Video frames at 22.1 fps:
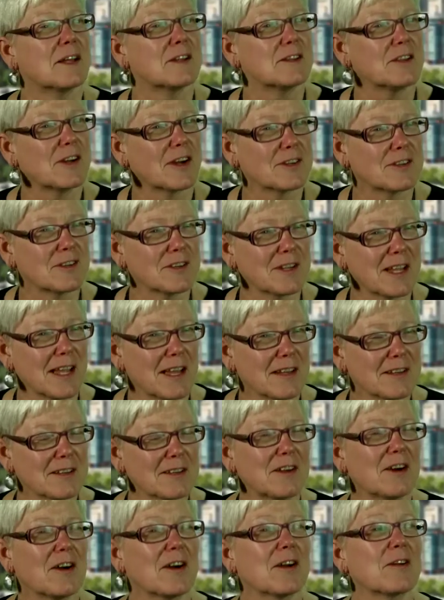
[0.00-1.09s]
Dr.
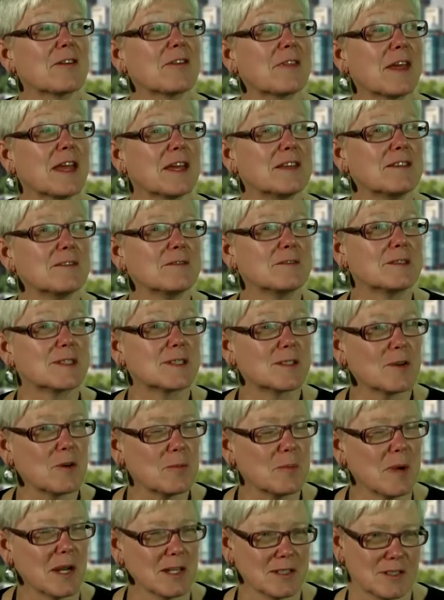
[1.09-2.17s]
Khandekar, thank you so
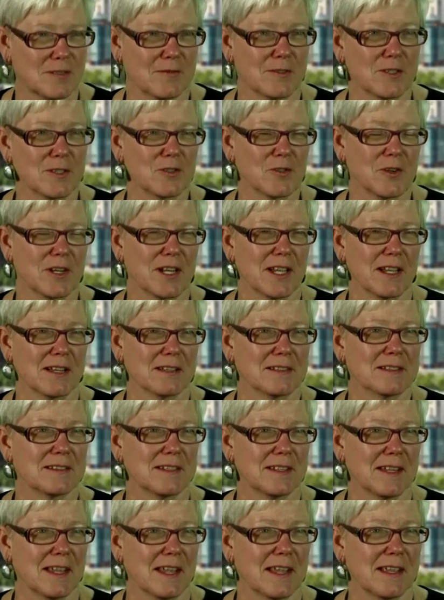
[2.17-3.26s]
much for joining us
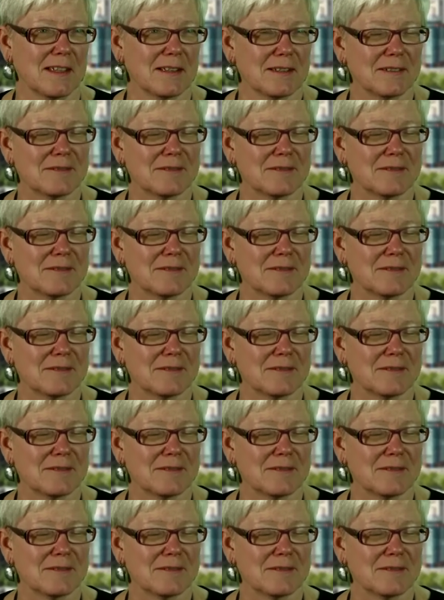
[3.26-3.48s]
today.